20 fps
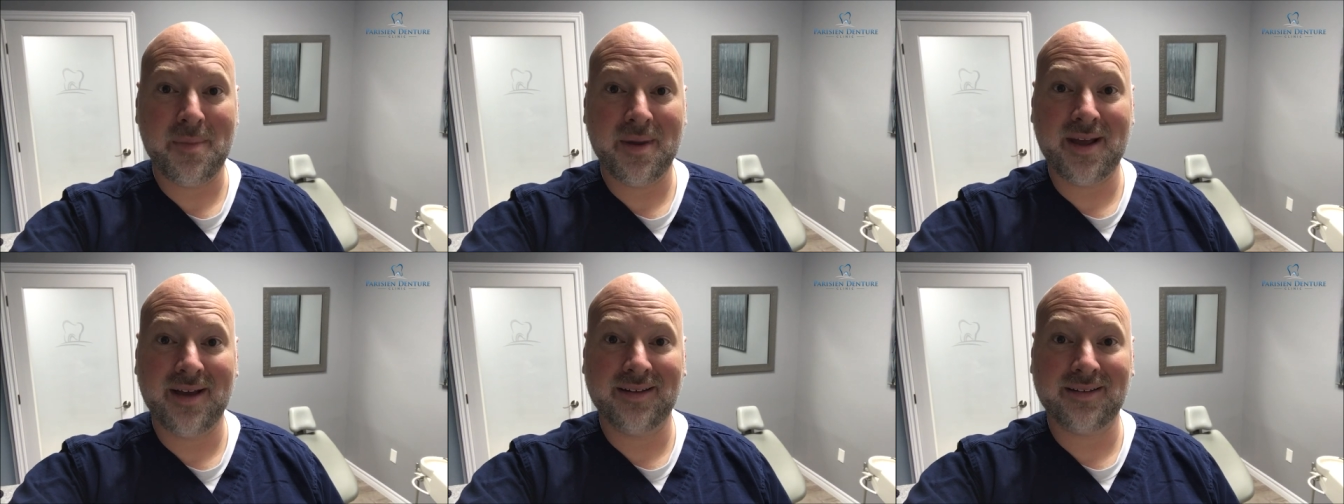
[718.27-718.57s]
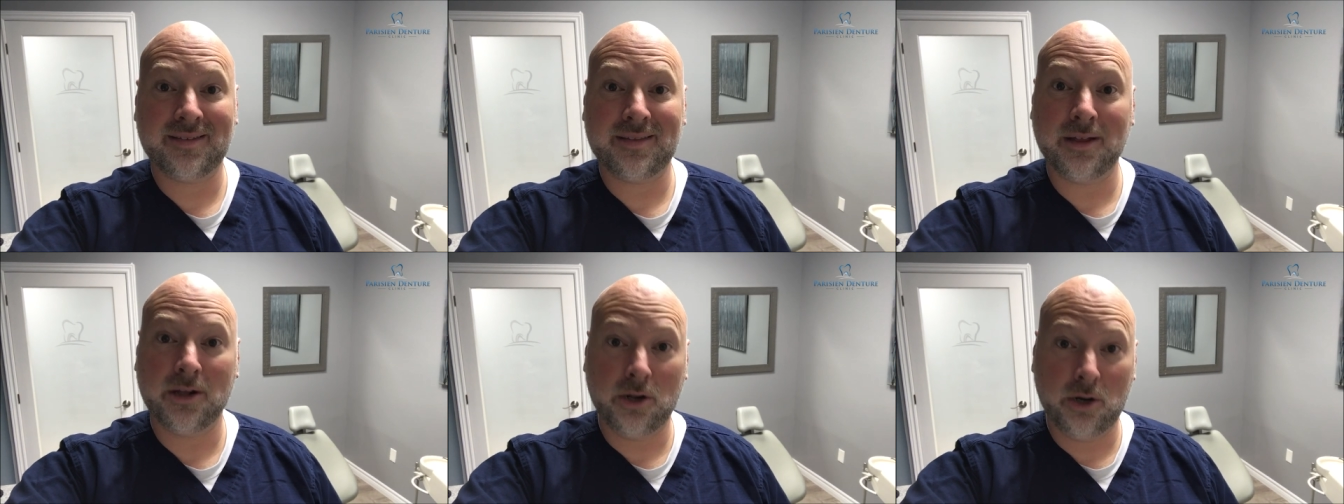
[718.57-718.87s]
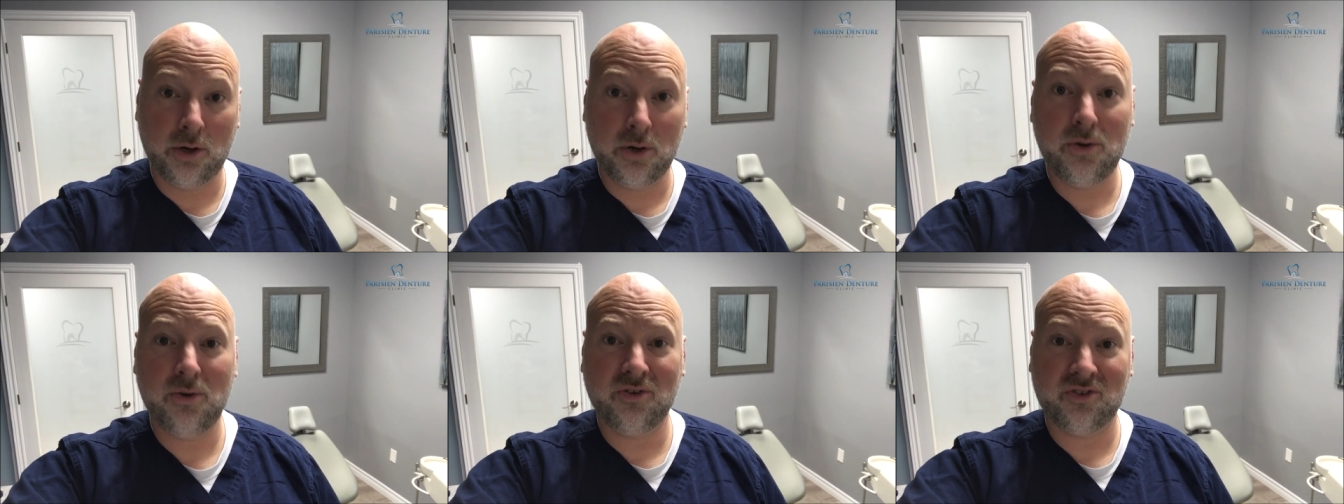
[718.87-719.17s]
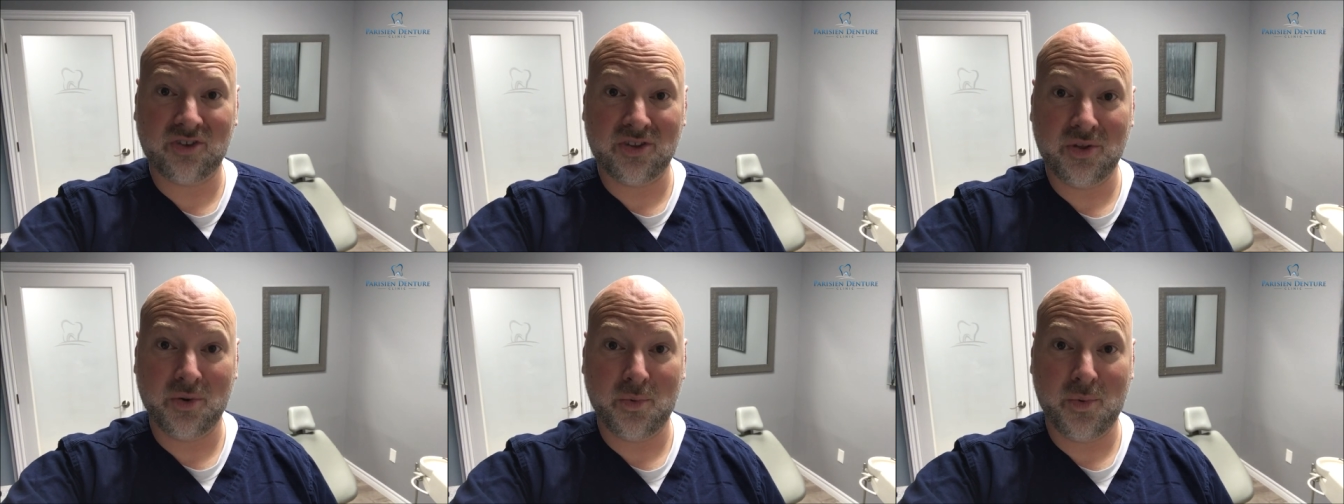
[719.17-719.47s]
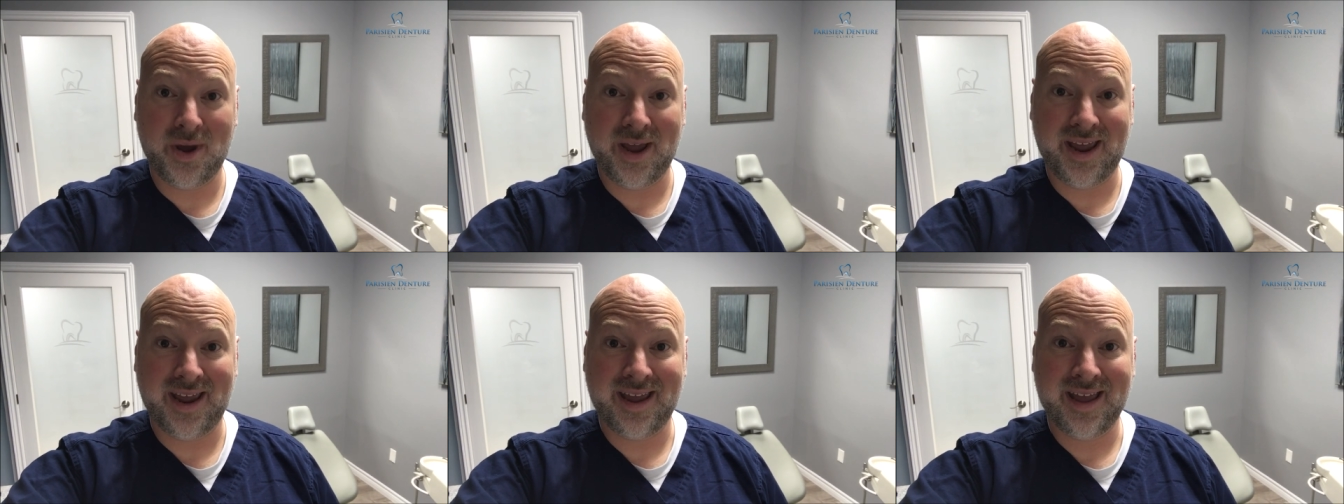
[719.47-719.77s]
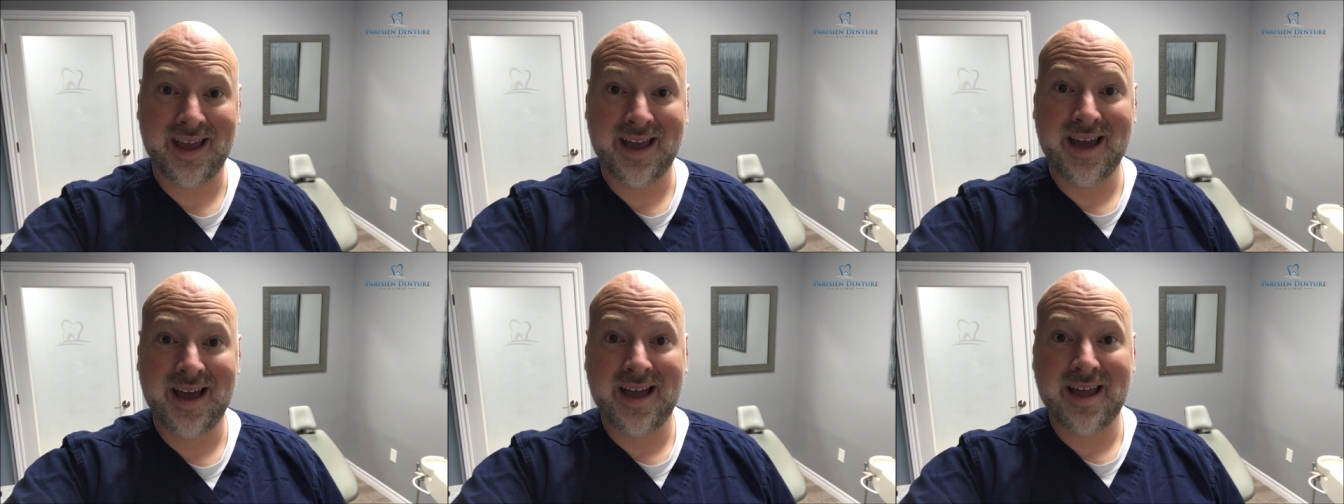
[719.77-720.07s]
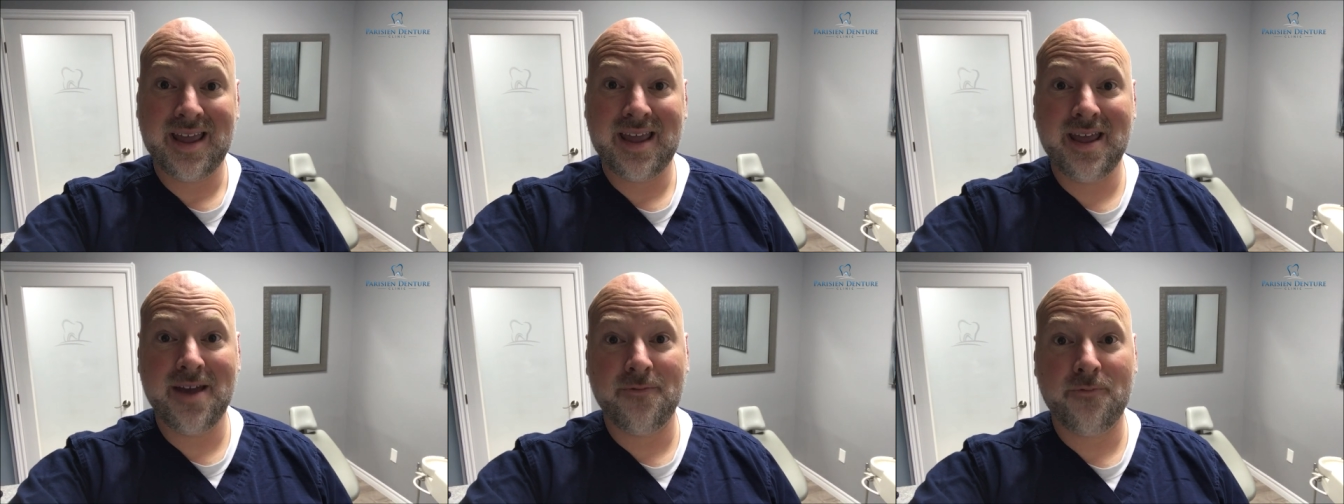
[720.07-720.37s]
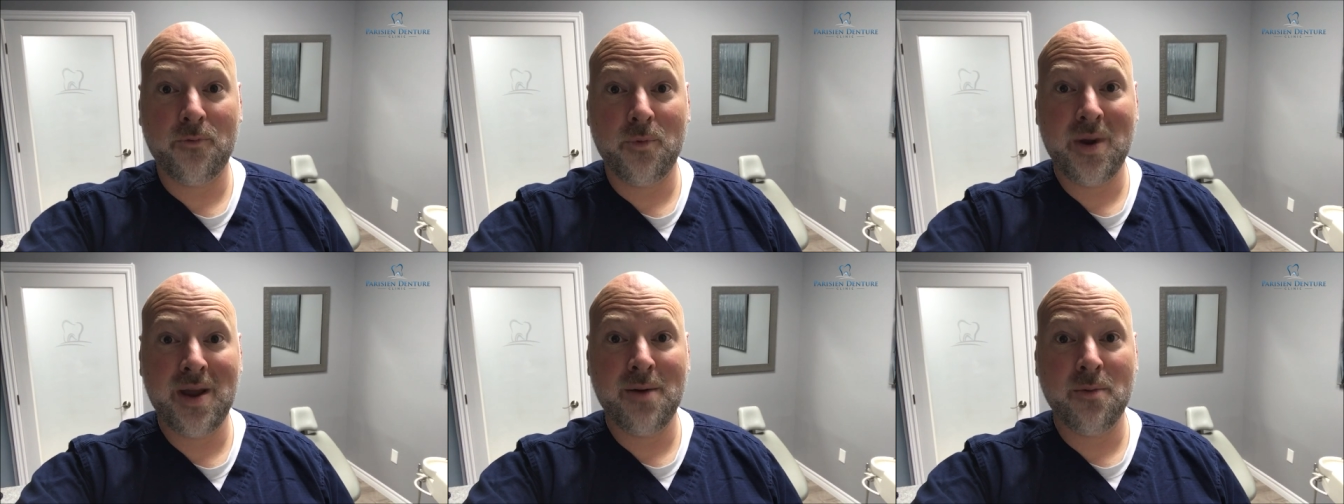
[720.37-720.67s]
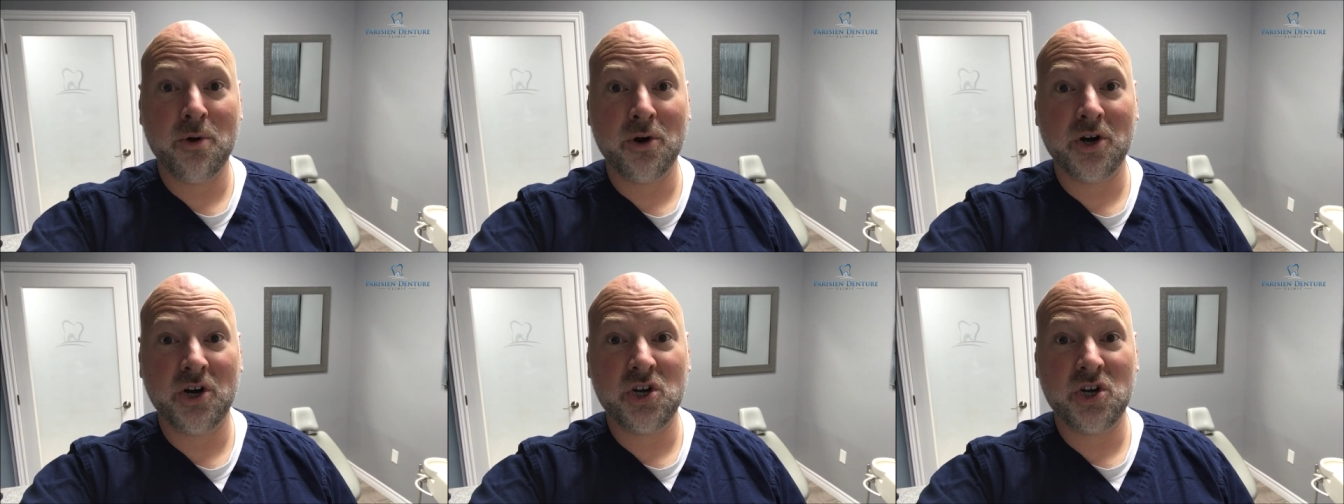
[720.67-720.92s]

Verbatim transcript: because the glue's in the way. If we were